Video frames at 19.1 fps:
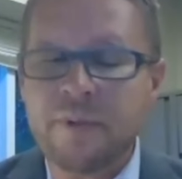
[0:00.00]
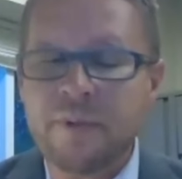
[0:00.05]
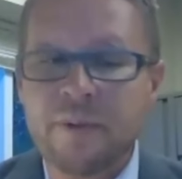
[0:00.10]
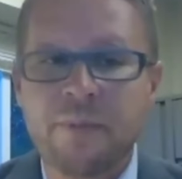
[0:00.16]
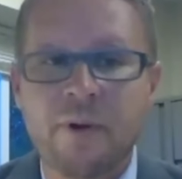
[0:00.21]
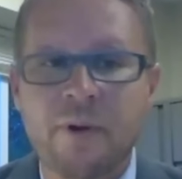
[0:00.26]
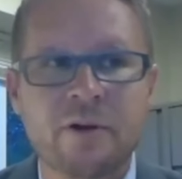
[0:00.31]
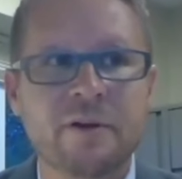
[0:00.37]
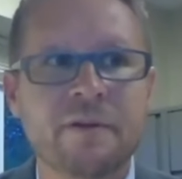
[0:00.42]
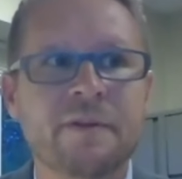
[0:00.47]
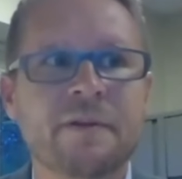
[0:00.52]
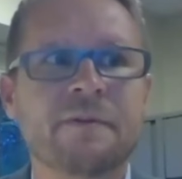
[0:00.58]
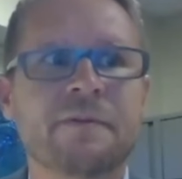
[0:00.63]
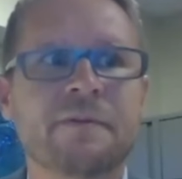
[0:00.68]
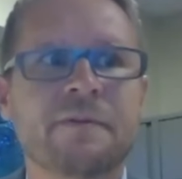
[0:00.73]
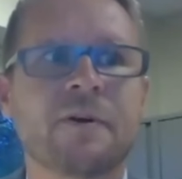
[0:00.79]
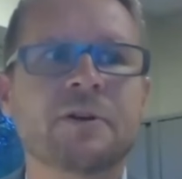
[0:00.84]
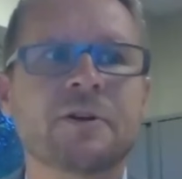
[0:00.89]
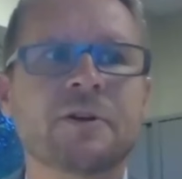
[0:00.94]
be part of the
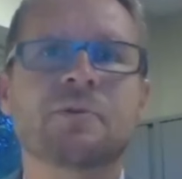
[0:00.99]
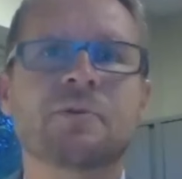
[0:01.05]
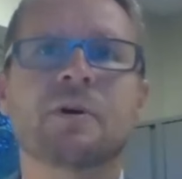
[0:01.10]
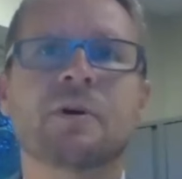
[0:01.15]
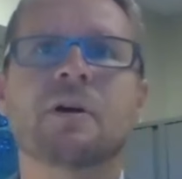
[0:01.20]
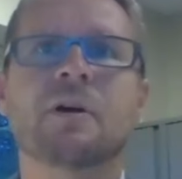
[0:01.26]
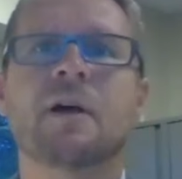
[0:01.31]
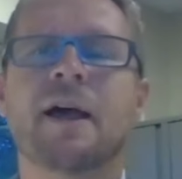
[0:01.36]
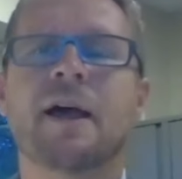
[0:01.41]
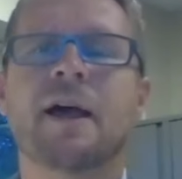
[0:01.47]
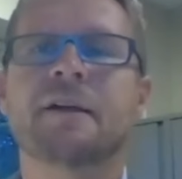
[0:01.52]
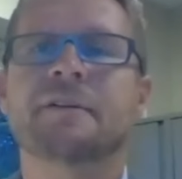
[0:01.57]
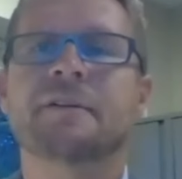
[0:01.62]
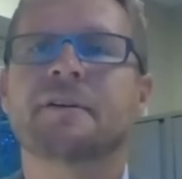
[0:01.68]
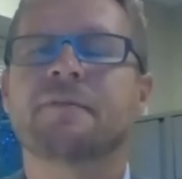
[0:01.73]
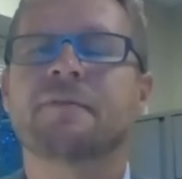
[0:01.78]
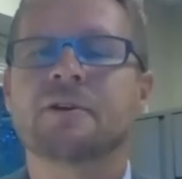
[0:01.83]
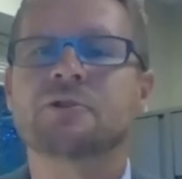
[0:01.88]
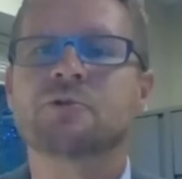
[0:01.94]
virtual as
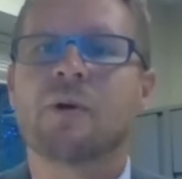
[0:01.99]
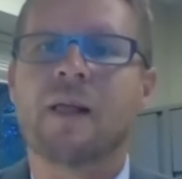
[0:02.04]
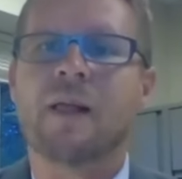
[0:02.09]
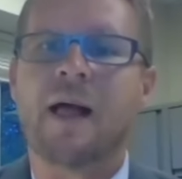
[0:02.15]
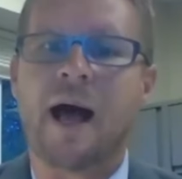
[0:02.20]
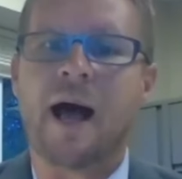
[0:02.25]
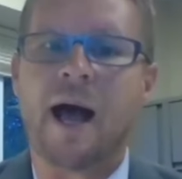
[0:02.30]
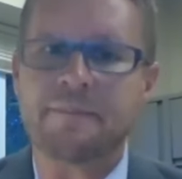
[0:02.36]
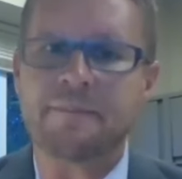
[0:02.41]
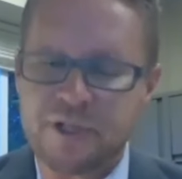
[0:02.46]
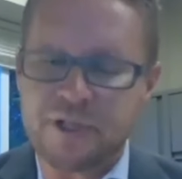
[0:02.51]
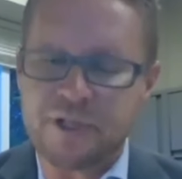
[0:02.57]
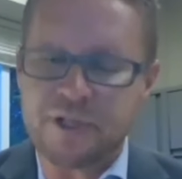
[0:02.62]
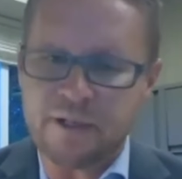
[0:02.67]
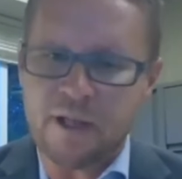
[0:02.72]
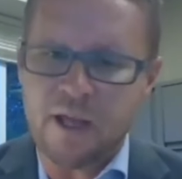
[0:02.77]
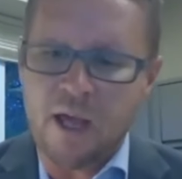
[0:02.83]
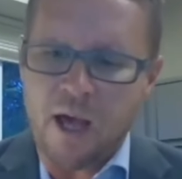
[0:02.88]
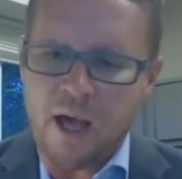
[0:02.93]
a virtual
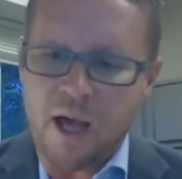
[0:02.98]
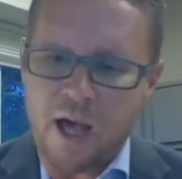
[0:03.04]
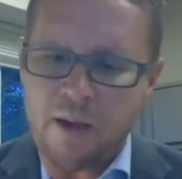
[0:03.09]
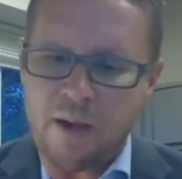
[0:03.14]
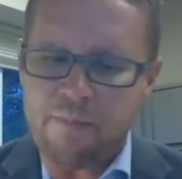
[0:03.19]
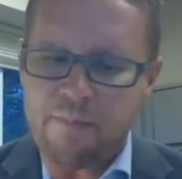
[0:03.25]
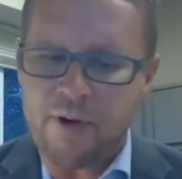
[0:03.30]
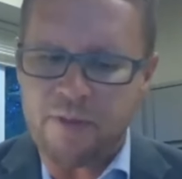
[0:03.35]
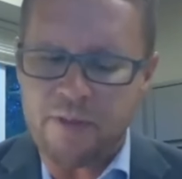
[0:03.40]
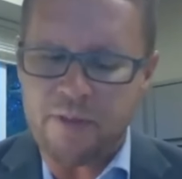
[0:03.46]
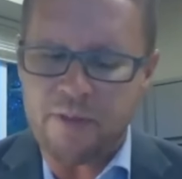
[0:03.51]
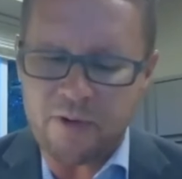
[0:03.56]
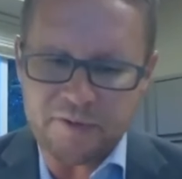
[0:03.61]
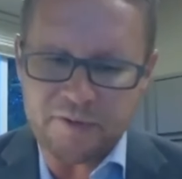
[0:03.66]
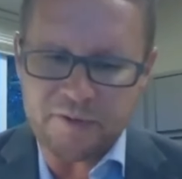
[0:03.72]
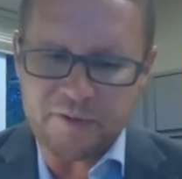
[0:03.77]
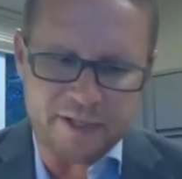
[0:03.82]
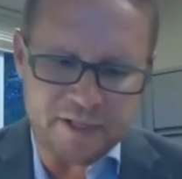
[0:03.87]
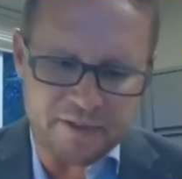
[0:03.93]
option, uh, but
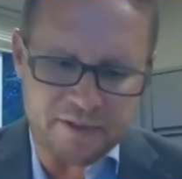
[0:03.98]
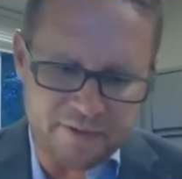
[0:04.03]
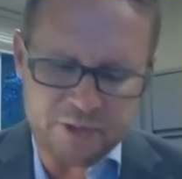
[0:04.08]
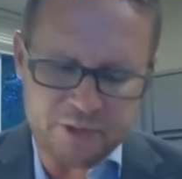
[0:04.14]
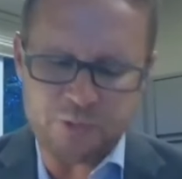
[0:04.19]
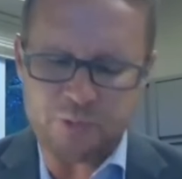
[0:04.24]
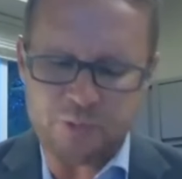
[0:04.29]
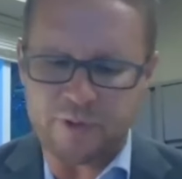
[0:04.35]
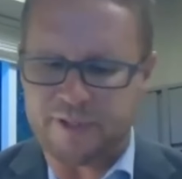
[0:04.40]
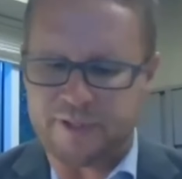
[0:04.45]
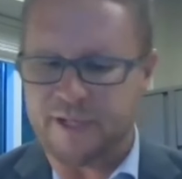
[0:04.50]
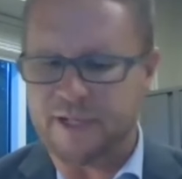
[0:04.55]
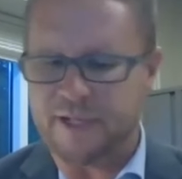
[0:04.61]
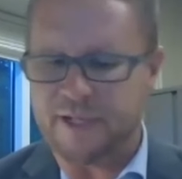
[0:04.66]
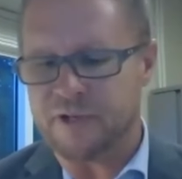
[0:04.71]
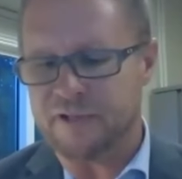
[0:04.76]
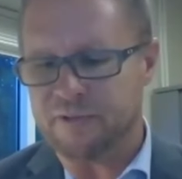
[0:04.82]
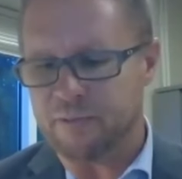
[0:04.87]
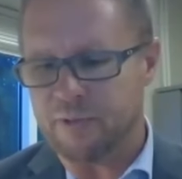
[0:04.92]
those individual
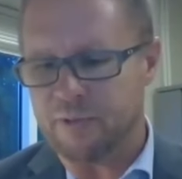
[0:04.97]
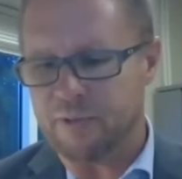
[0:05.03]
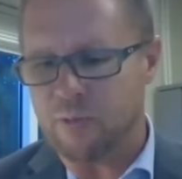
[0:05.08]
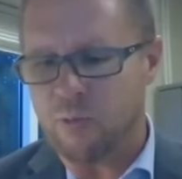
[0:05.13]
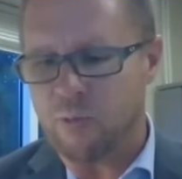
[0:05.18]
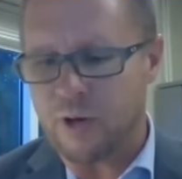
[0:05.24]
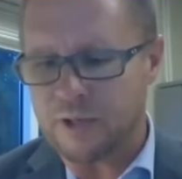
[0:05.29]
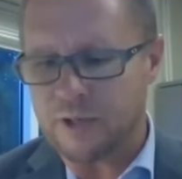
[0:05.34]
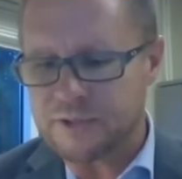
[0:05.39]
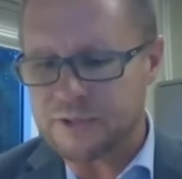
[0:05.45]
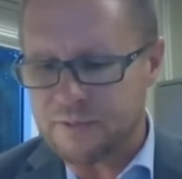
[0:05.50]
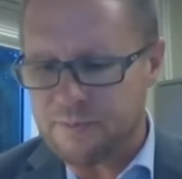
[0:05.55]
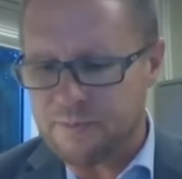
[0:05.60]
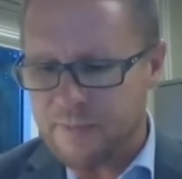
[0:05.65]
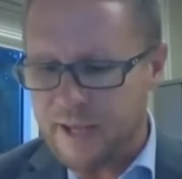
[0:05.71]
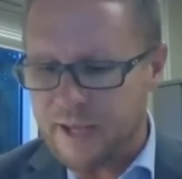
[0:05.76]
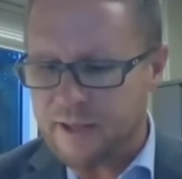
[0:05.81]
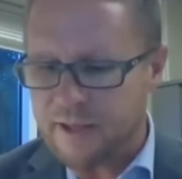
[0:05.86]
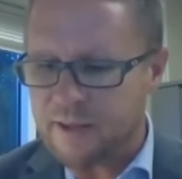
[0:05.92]
teachers will work to
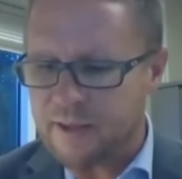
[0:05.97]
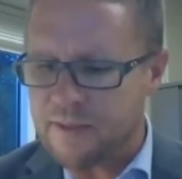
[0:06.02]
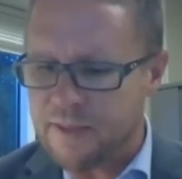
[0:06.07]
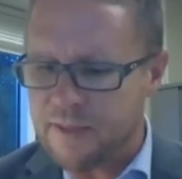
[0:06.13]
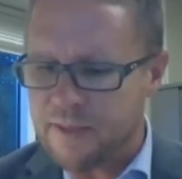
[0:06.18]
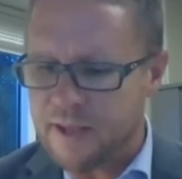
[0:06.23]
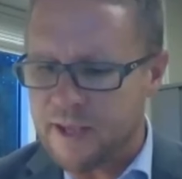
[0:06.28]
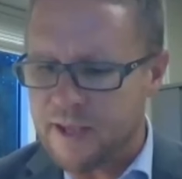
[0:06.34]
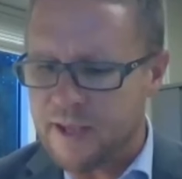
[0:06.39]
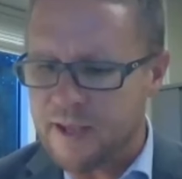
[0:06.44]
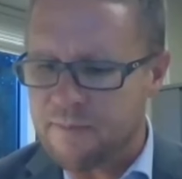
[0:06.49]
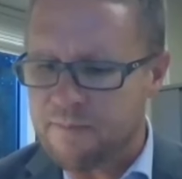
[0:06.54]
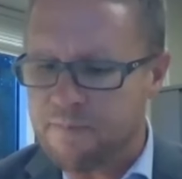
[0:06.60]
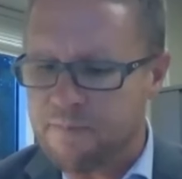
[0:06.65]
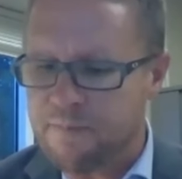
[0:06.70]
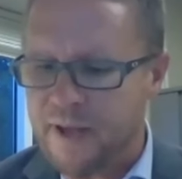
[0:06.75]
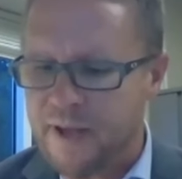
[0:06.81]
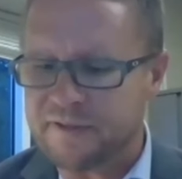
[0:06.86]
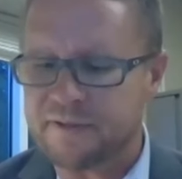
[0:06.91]
make the
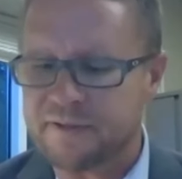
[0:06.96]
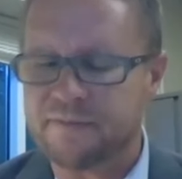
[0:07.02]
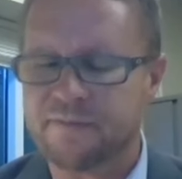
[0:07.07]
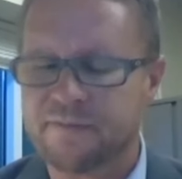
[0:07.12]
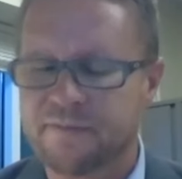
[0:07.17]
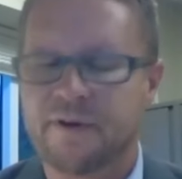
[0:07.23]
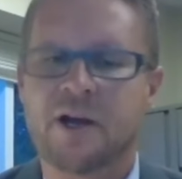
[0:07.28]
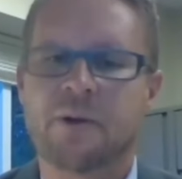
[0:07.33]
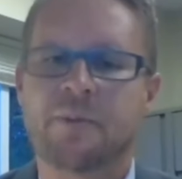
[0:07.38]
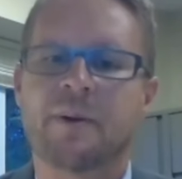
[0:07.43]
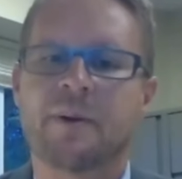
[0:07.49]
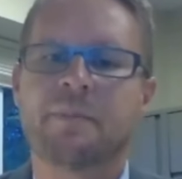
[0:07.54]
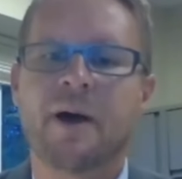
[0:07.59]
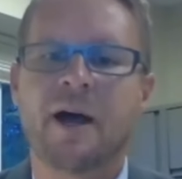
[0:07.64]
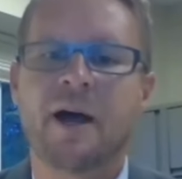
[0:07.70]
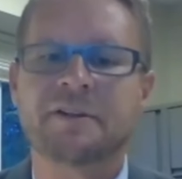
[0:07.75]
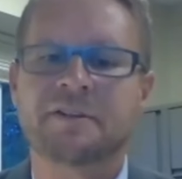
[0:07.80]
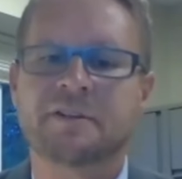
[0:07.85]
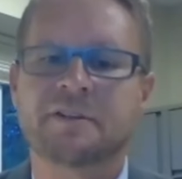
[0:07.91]
best environment
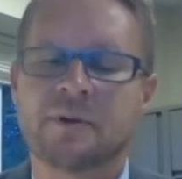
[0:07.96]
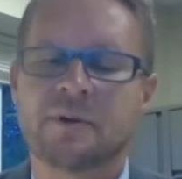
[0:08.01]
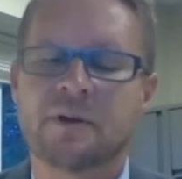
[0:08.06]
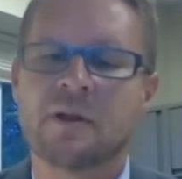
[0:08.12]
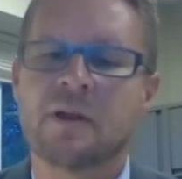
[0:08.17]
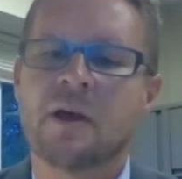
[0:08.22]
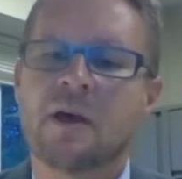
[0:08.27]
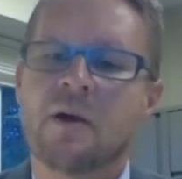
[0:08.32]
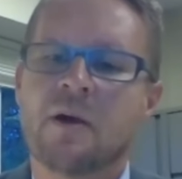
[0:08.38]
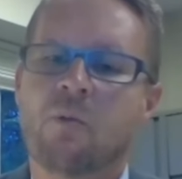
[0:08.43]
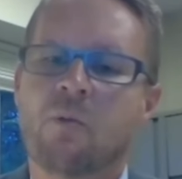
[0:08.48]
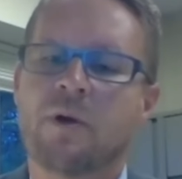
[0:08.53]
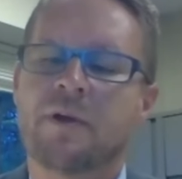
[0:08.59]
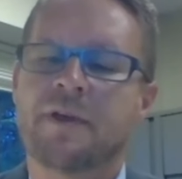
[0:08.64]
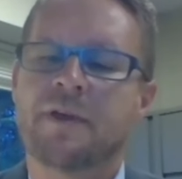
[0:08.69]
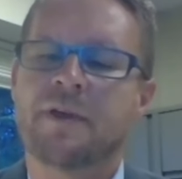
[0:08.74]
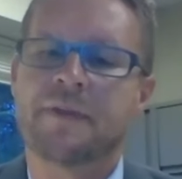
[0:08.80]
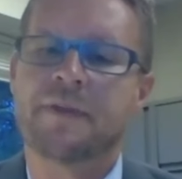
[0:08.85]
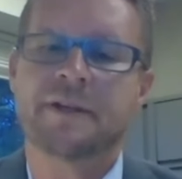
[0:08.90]
possible
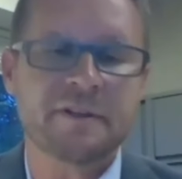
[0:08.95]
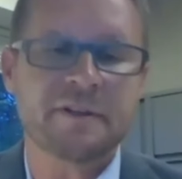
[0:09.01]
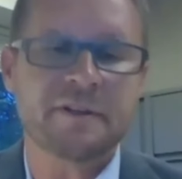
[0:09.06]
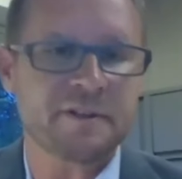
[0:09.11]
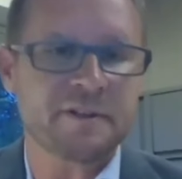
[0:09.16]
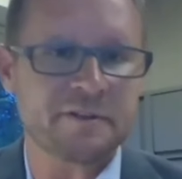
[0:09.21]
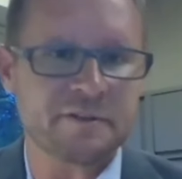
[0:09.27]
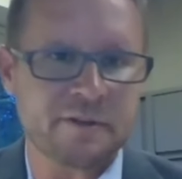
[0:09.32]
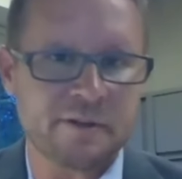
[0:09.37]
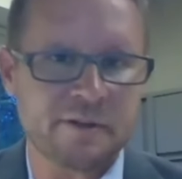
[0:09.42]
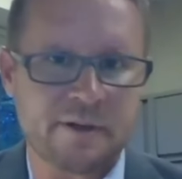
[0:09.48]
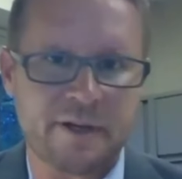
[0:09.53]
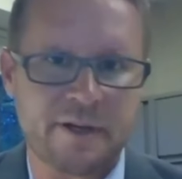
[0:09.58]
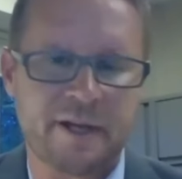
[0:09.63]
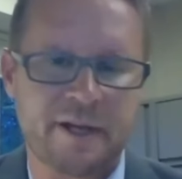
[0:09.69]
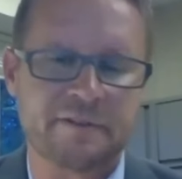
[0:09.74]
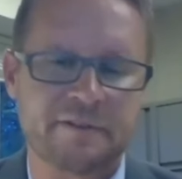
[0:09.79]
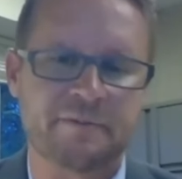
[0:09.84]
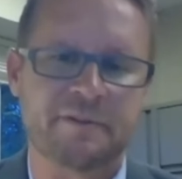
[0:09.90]
within the distance
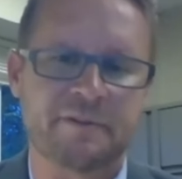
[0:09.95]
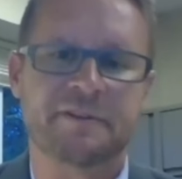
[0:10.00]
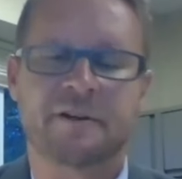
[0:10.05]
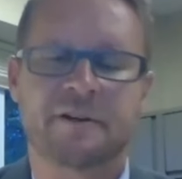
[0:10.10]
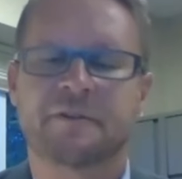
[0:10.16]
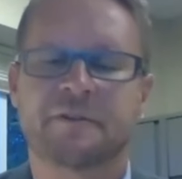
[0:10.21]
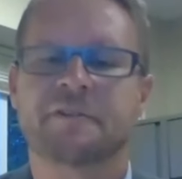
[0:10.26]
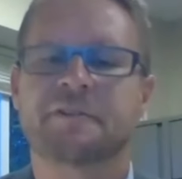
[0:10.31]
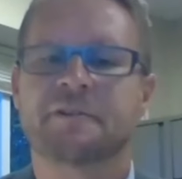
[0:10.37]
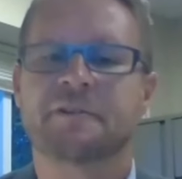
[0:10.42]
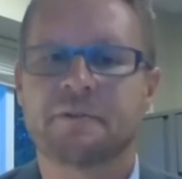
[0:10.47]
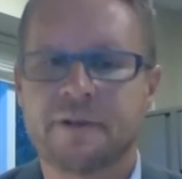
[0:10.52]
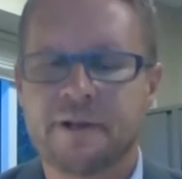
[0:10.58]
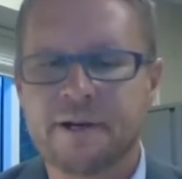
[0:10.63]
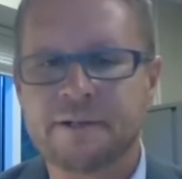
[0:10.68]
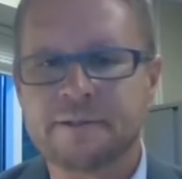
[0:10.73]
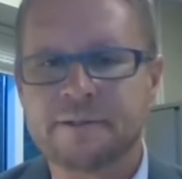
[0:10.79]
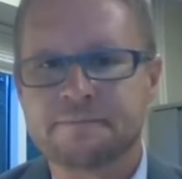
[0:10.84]
learning as we start the school year.